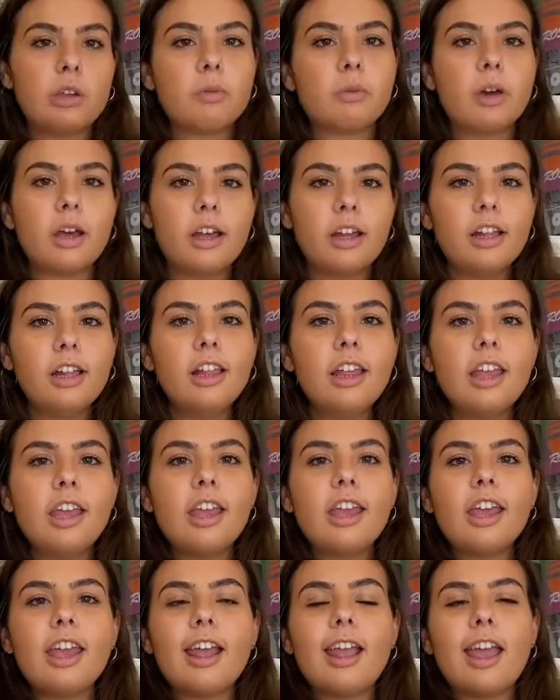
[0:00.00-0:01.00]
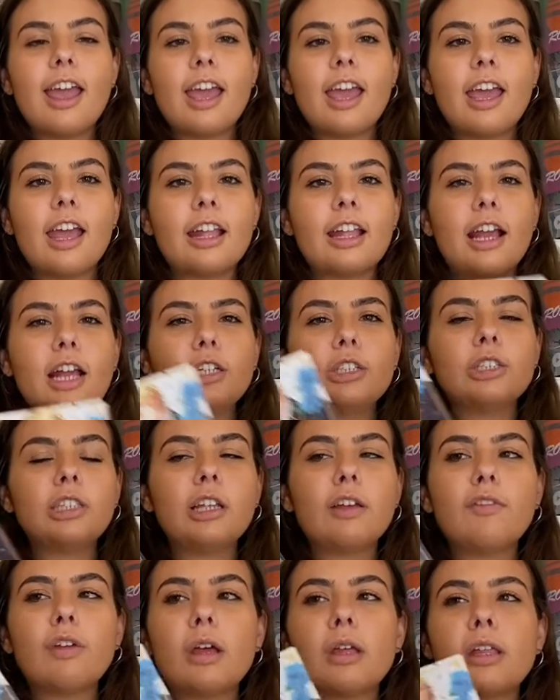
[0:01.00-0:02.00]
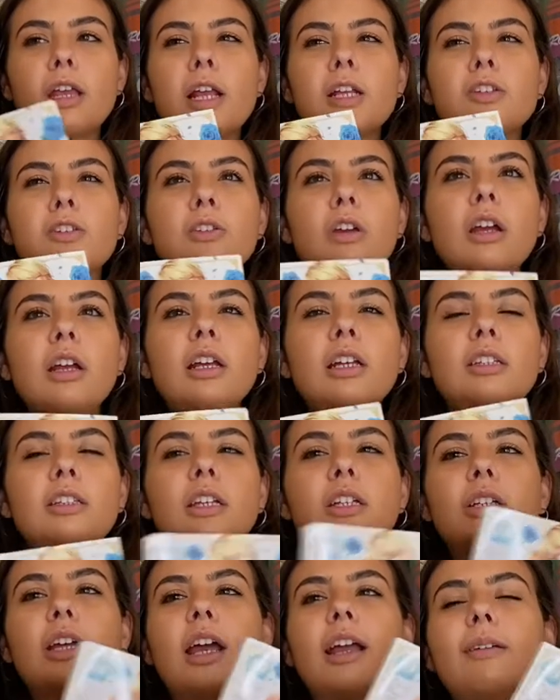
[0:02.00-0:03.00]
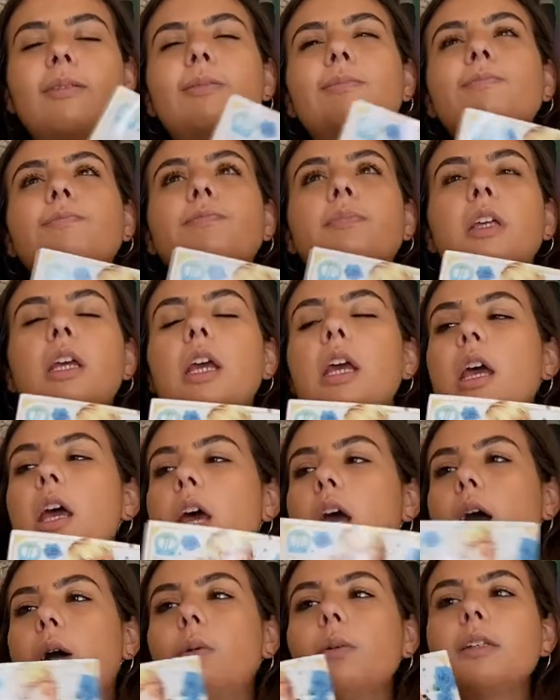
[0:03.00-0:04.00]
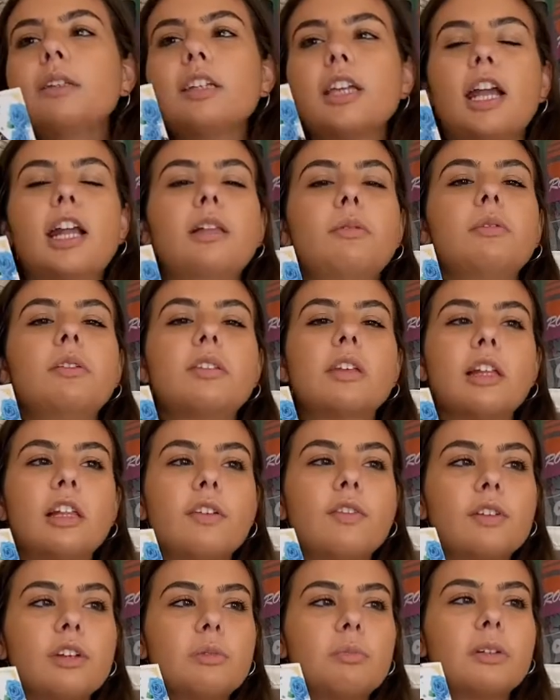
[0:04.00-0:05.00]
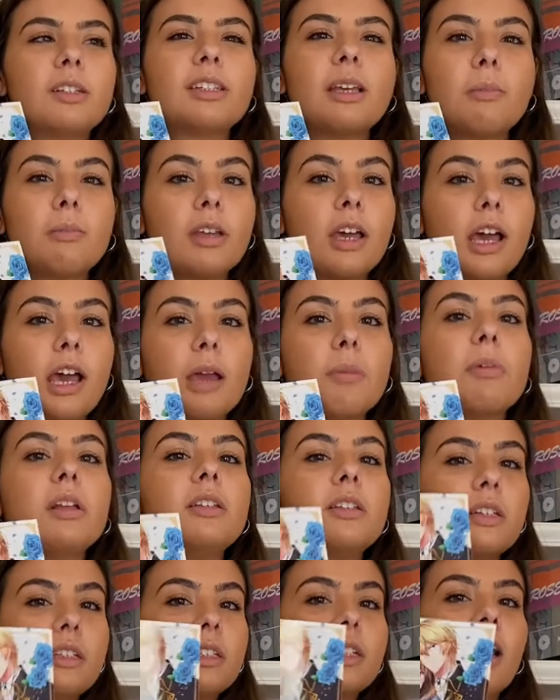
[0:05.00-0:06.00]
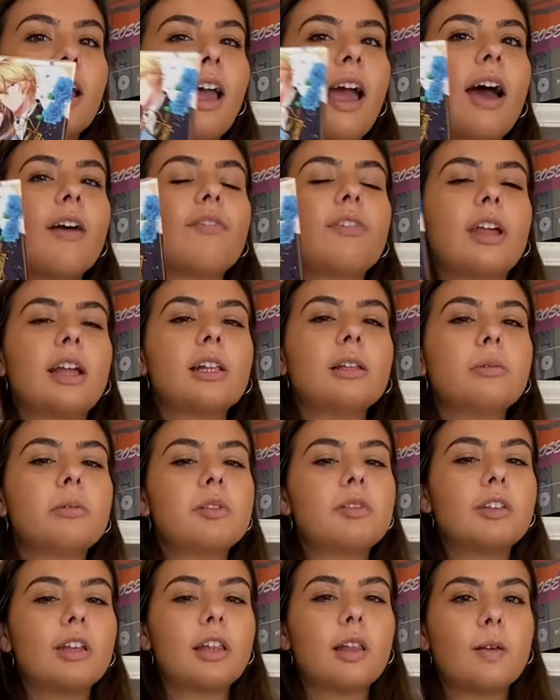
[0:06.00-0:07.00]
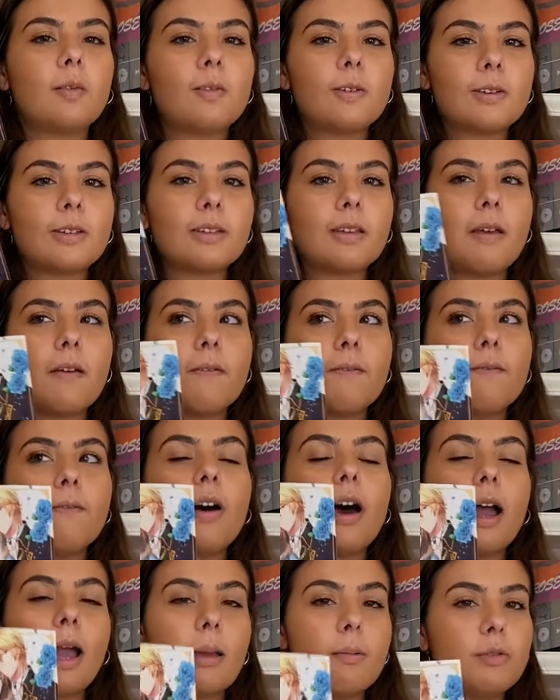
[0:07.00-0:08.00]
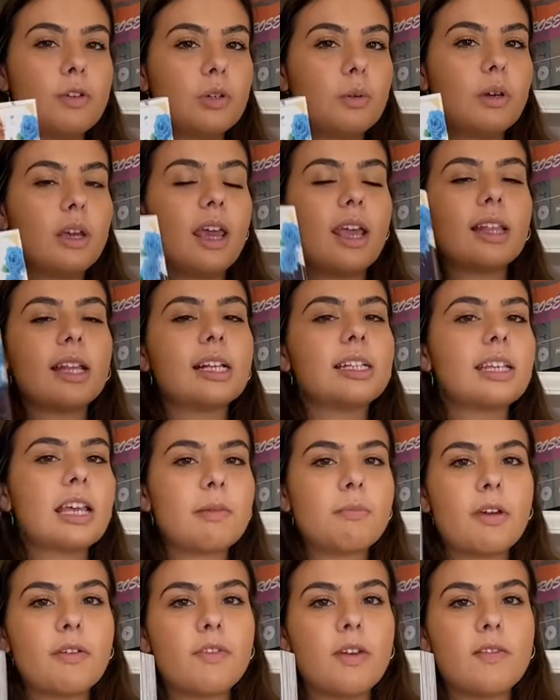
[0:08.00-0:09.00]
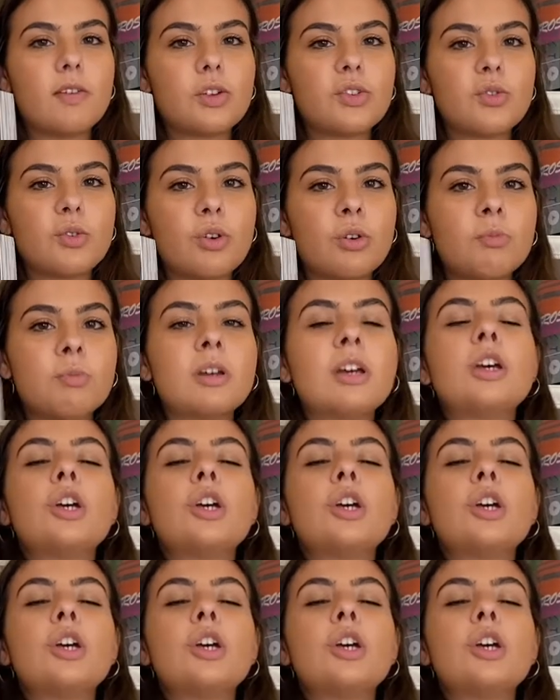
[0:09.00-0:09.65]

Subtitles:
well, and I just love that. It's not a sense, I wouldn't say enemies to lovers, but at the same time it does have an enemies to lovers vibe to it, and that's like my favorite trope,